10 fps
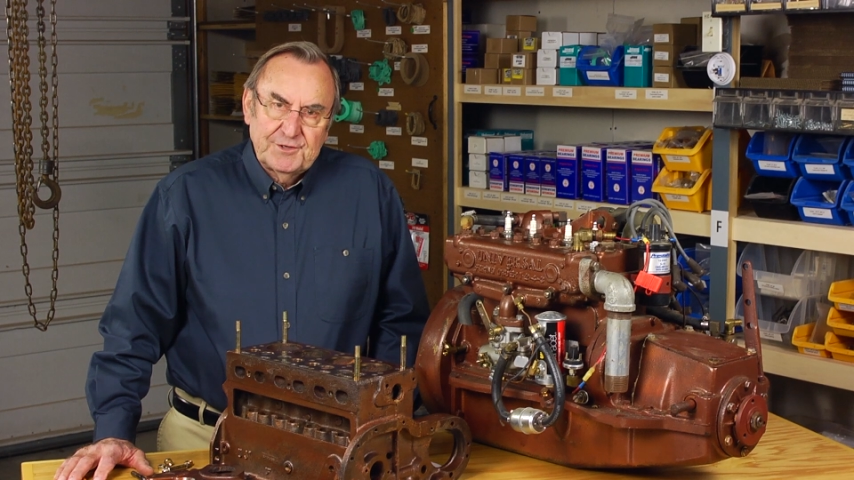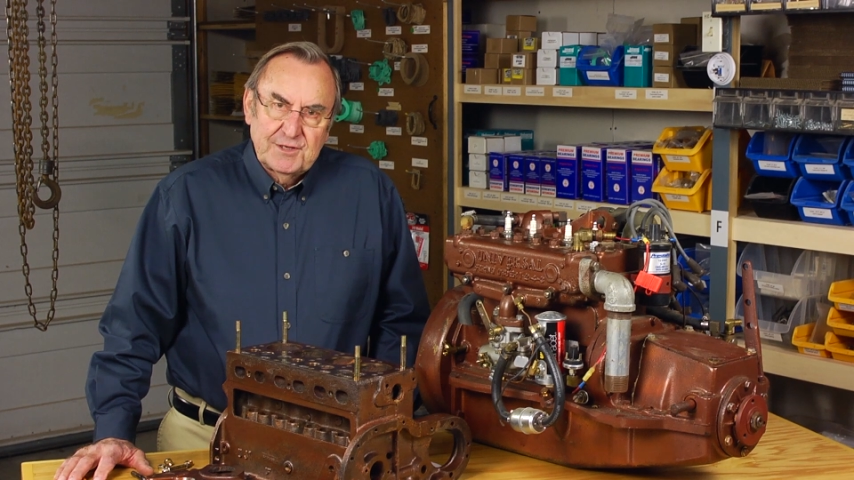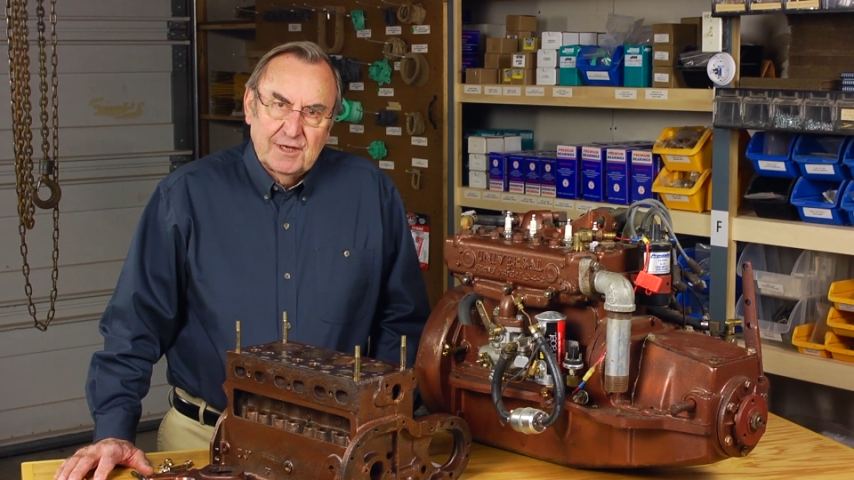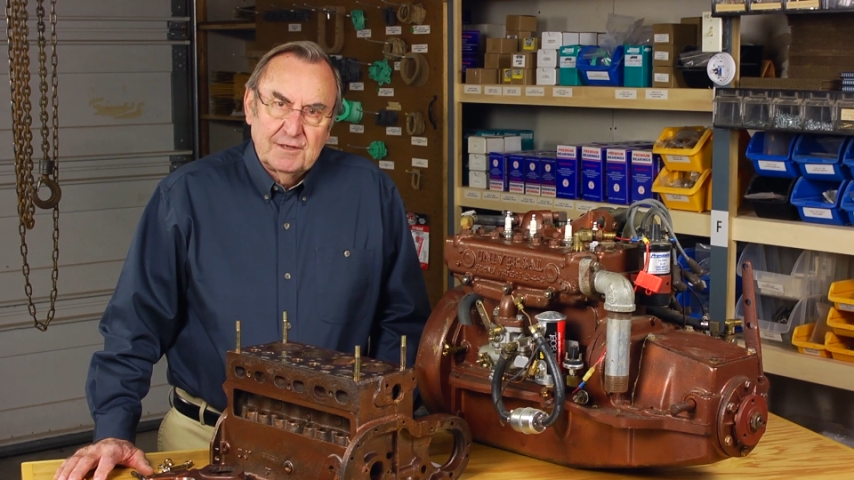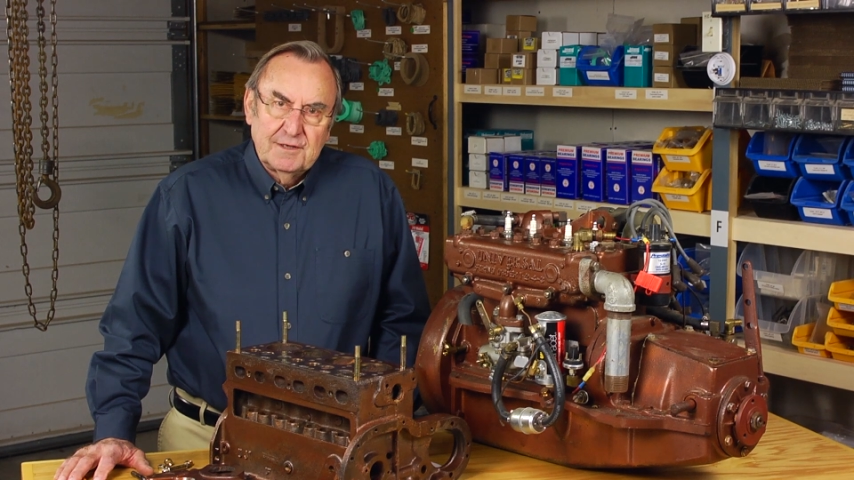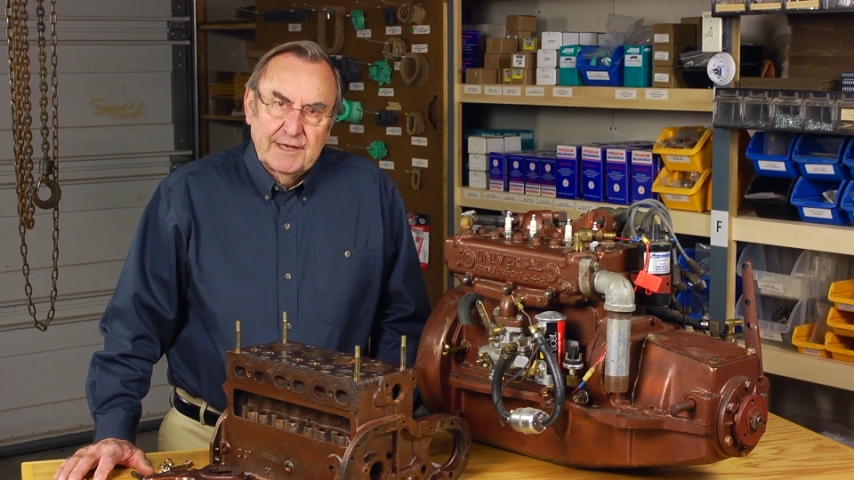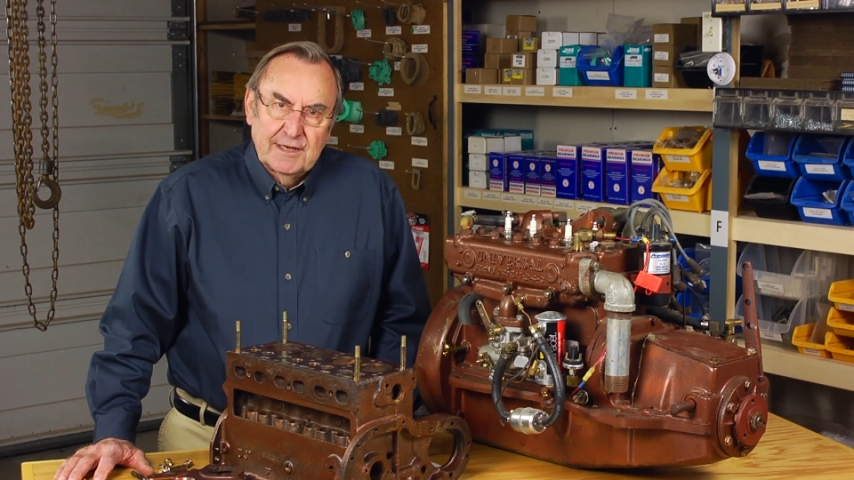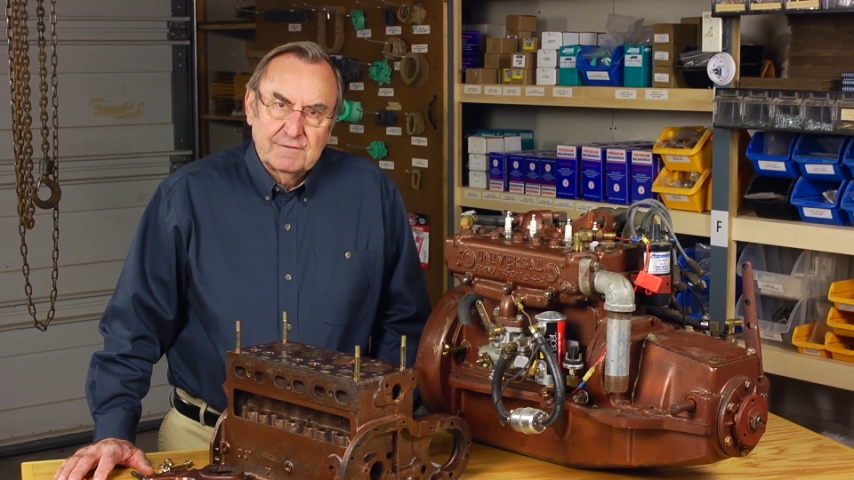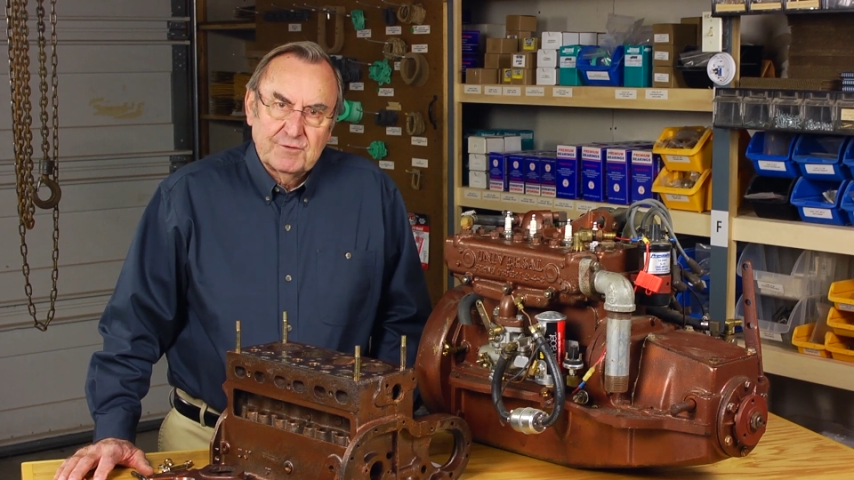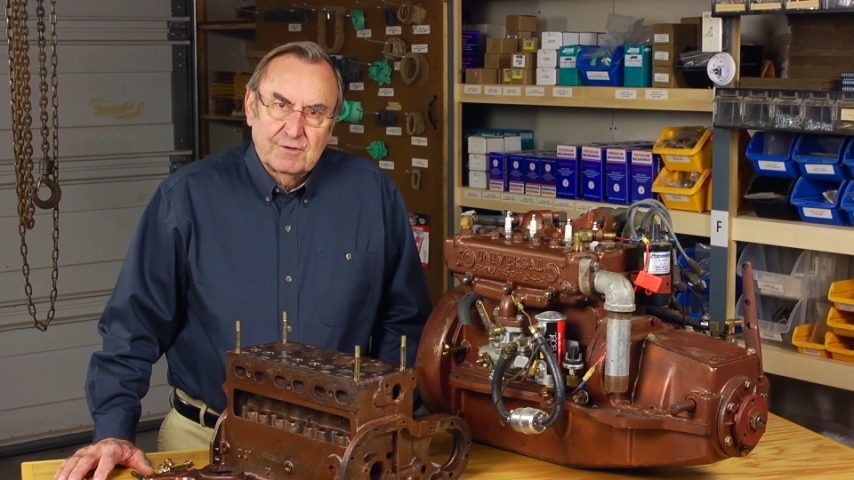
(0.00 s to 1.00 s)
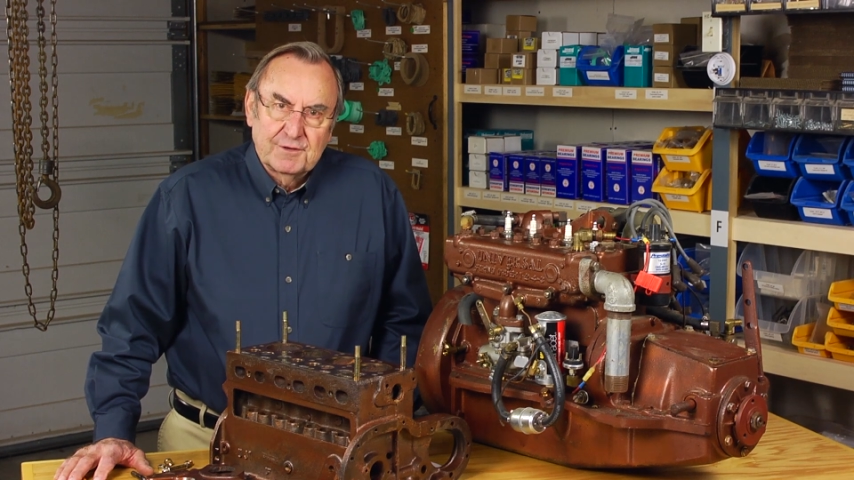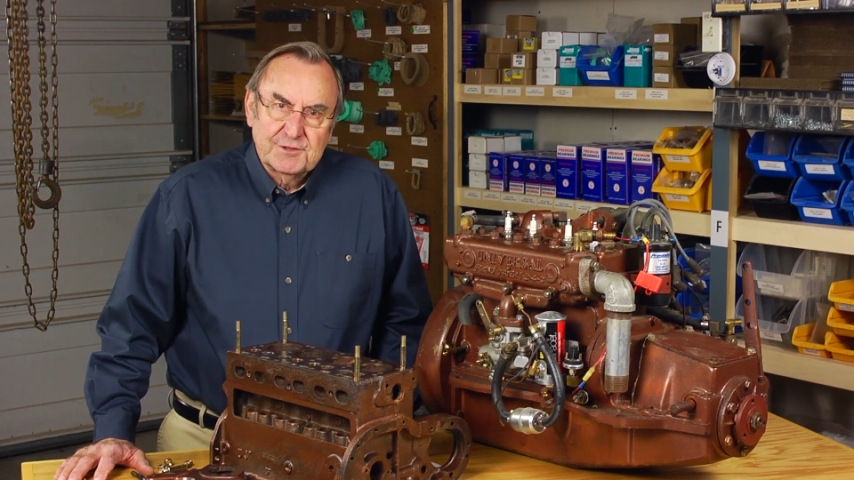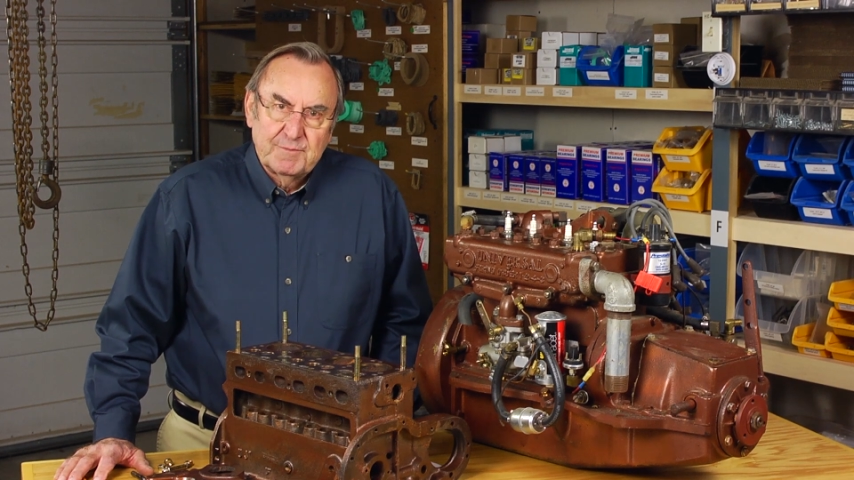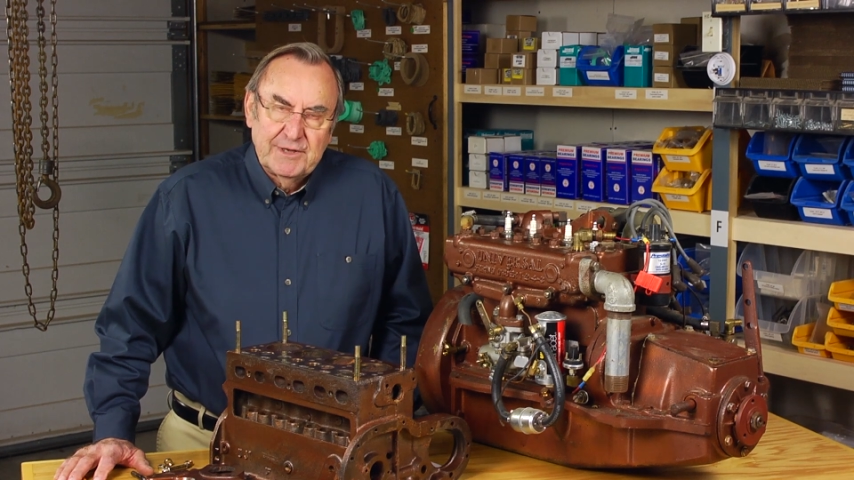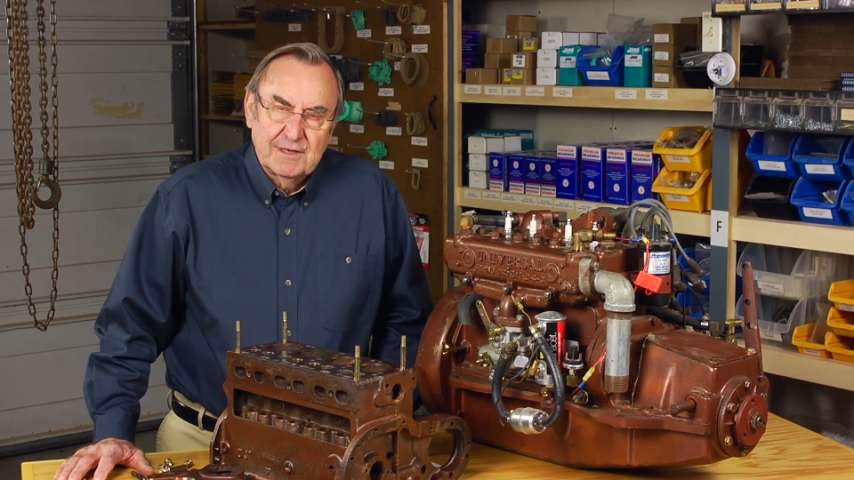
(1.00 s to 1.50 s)
stud can, of
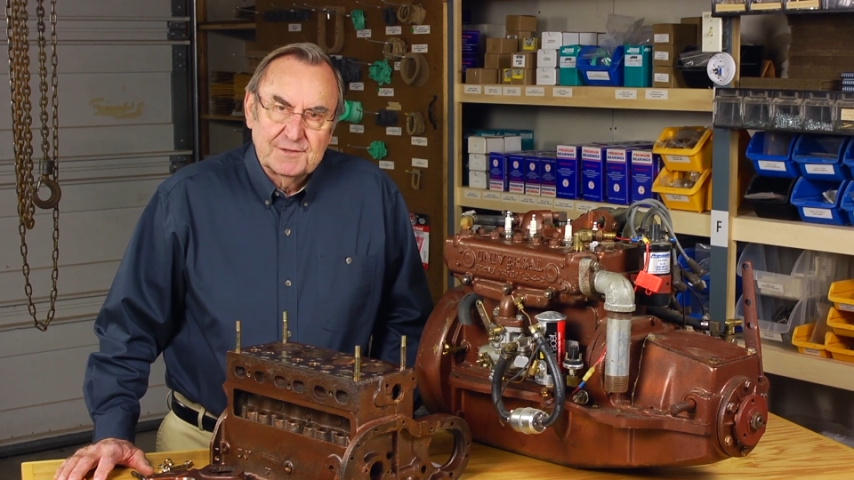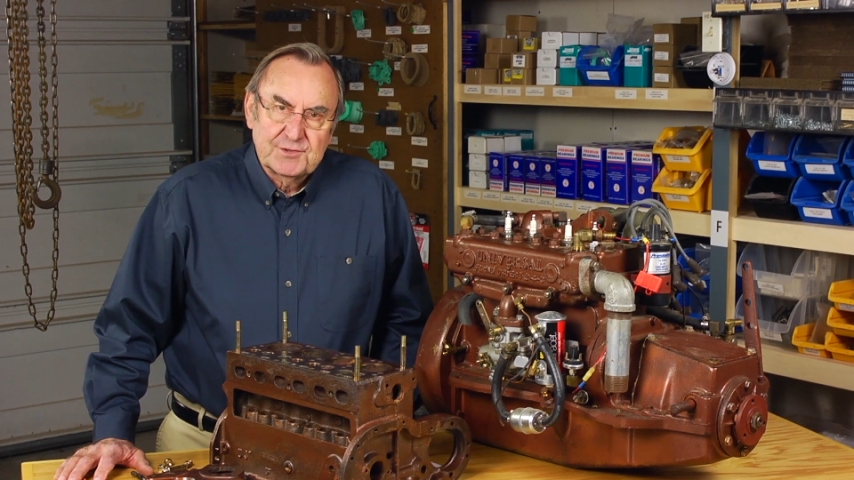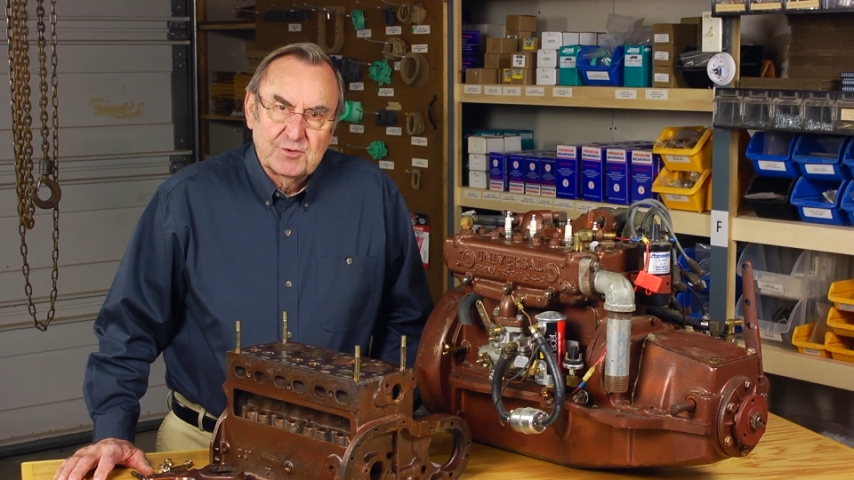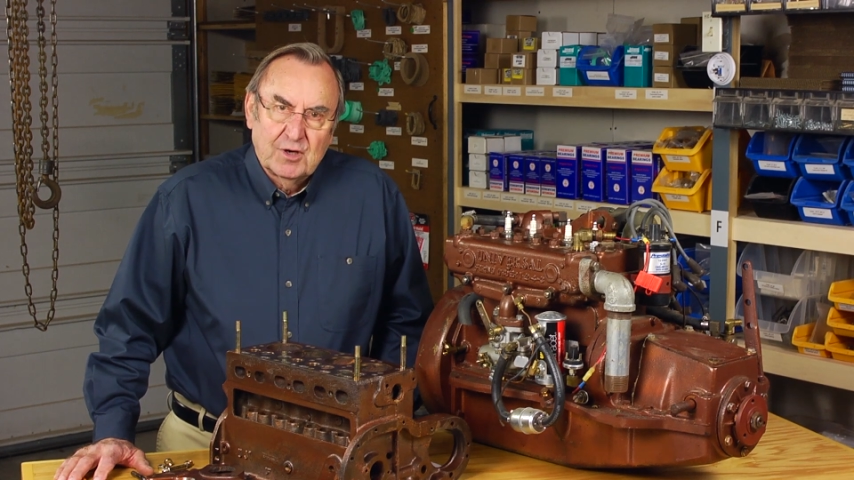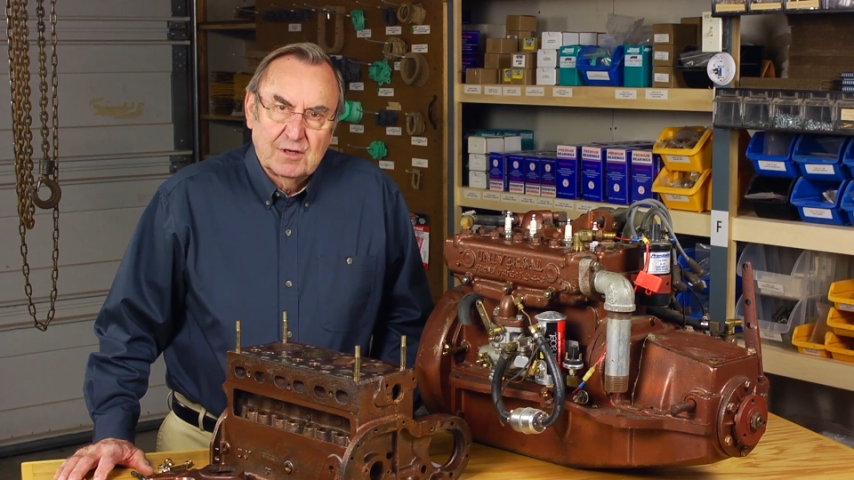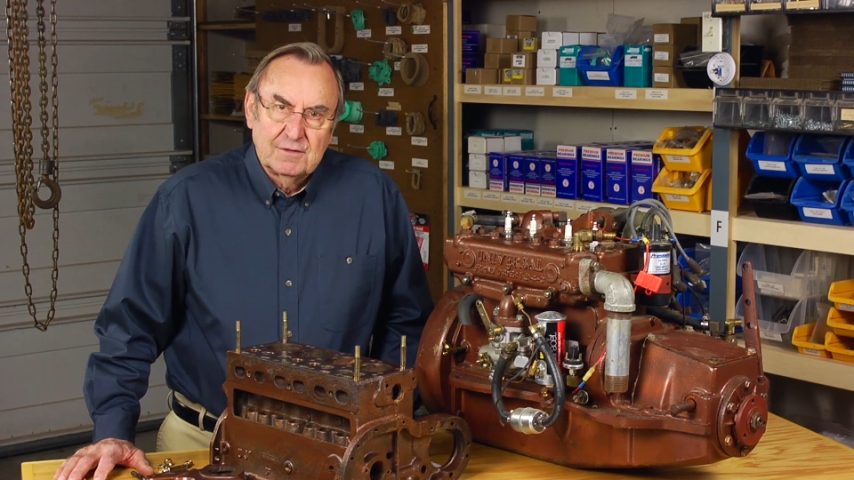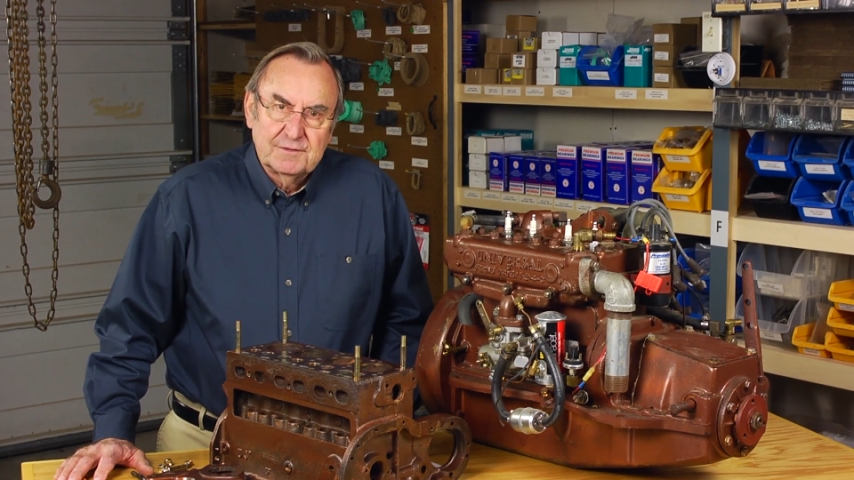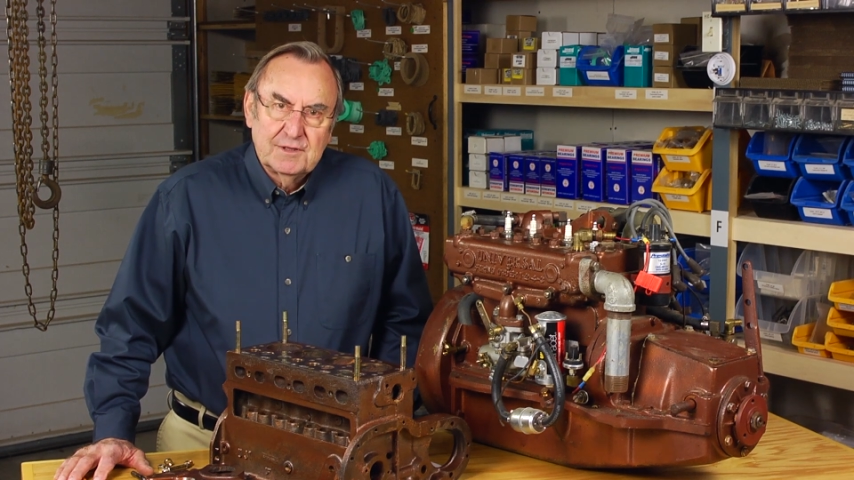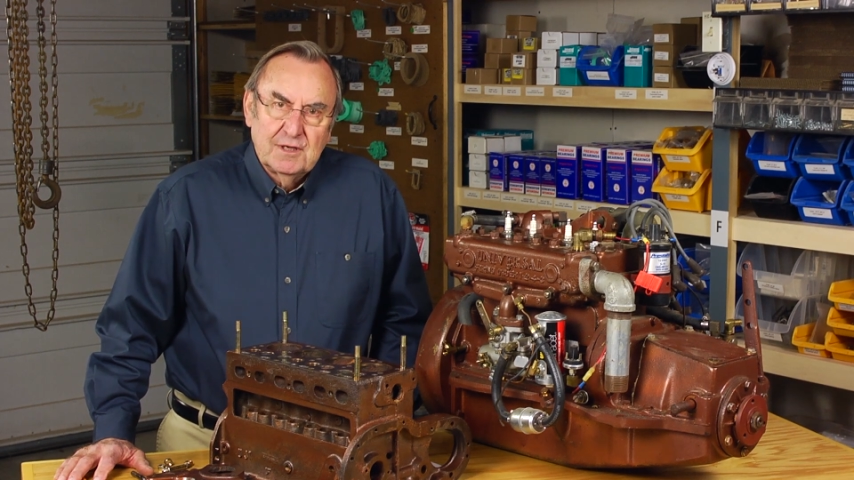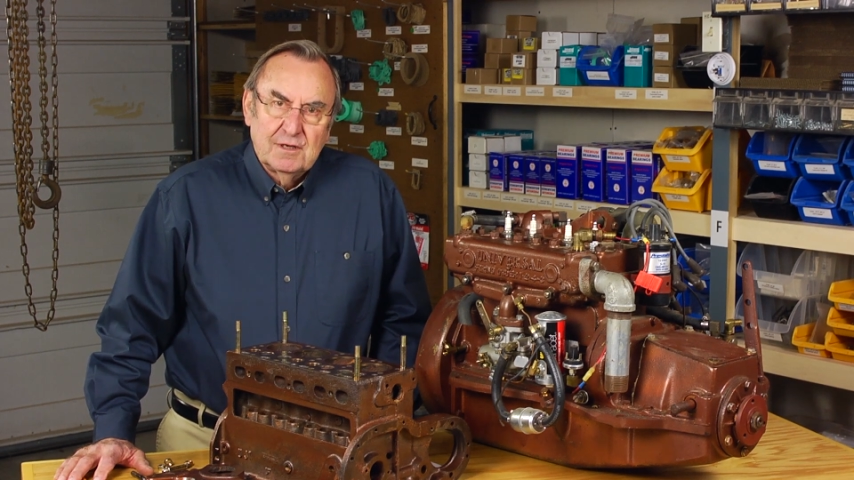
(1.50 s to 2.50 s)
course, be installed